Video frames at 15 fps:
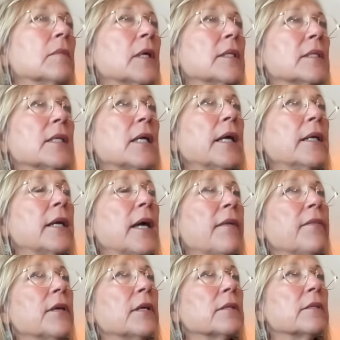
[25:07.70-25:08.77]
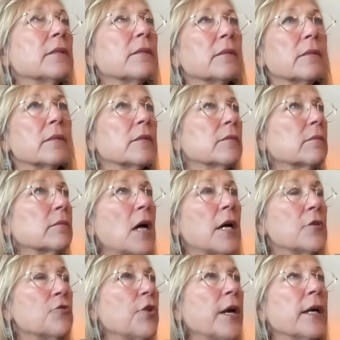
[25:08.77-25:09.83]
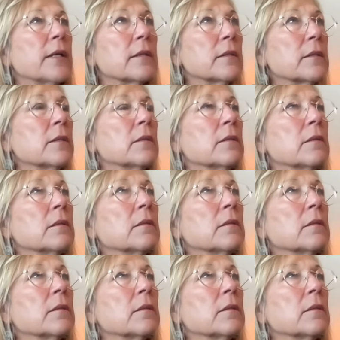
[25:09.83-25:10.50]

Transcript: a signed ethics contract.